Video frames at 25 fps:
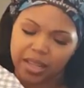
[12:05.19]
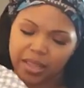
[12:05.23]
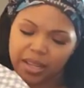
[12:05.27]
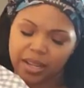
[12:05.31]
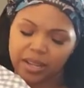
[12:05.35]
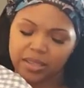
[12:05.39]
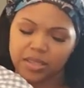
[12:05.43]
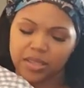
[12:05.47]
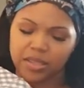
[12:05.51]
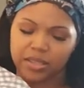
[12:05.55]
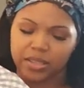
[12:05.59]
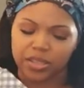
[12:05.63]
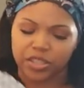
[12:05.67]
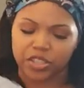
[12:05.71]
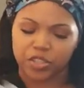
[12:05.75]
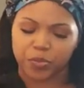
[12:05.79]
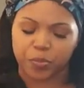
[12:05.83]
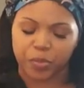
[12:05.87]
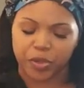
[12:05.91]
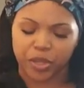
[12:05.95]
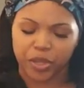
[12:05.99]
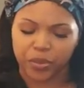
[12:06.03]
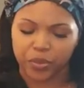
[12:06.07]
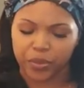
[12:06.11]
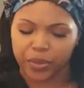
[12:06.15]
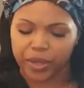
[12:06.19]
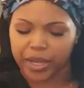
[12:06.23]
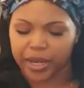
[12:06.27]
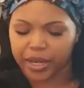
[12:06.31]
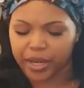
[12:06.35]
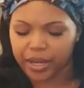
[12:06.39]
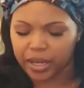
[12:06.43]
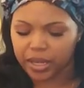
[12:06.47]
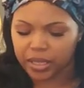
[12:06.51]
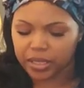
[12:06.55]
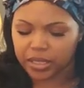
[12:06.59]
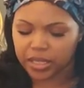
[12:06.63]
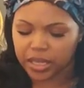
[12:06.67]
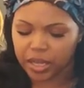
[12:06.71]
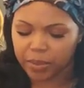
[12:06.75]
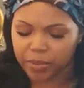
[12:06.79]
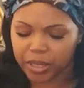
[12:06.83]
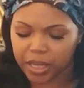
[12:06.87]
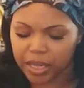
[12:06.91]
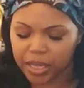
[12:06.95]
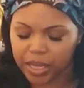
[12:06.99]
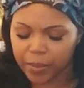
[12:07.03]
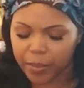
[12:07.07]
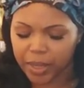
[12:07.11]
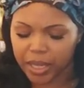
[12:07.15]
there's a dispute here or
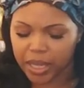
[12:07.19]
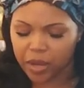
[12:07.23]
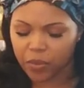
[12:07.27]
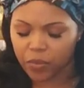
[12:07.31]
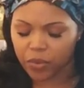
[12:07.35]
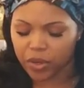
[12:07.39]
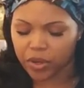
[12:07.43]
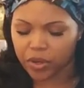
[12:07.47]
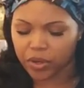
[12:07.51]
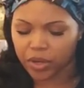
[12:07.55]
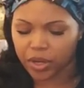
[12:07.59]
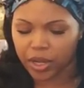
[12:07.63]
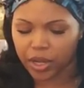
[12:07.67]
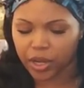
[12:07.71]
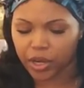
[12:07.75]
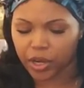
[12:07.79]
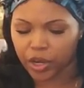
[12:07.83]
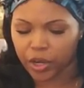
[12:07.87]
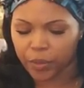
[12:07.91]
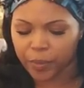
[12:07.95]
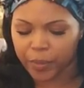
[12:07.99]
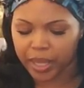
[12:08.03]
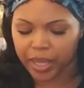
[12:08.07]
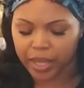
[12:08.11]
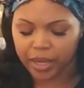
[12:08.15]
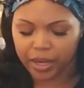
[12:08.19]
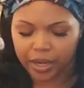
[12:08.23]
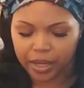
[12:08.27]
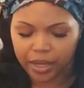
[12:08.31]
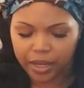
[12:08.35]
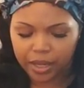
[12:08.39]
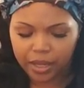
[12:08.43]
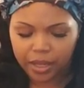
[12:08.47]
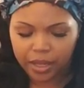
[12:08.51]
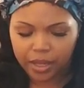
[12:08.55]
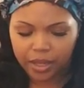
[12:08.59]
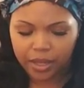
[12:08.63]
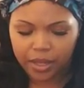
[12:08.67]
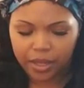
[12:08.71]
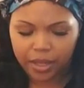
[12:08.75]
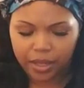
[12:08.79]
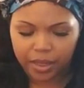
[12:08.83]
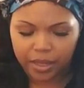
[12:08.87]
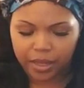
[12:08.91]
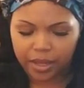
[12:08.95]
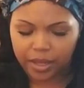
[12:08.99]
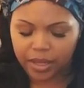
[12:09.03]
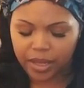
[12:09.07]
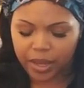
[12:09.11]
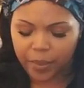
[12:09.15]
something. Let me get one on the hermit.
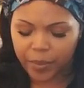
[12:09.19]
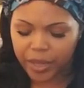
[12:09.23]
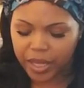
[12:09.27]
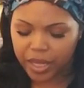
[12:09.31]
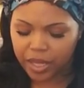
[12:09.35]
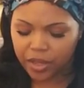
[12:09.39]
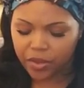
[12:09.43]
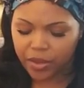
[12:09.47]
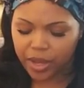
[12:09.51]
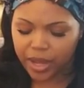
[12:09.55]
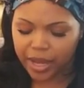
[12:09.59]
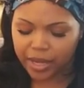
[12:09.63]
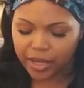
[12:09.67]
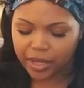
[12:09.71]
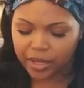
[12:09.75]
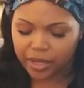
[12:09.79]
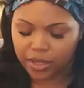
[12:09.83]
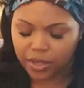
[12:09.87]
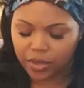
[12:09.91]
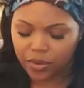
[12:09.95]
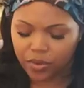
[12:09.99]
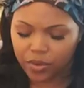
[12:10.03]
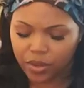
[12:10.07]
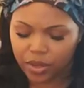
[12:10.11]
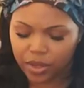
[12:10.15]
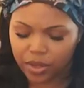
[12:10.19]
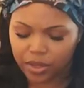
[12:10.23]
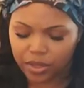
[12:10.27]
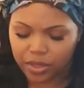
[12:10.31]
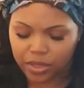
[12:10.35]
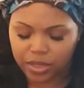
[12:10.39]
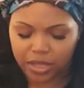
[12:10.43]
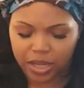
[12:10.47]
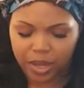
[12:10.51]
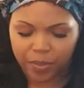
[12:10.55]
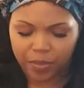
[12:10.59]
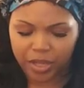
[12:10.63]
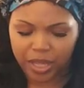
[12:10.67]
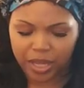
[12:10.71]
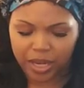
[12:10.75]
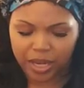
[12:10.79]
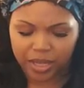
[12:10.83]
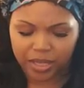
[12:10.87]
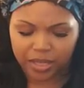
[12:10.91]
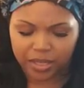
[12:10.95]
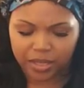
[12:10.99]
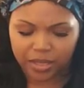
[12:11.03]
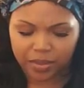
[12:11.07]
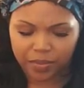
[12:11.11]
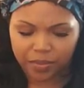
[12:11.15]
There, I mean, you got the you, something
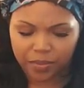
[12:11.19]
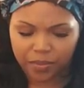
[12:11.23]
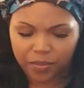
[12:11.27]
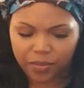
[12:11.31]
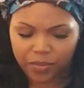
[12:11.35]
is.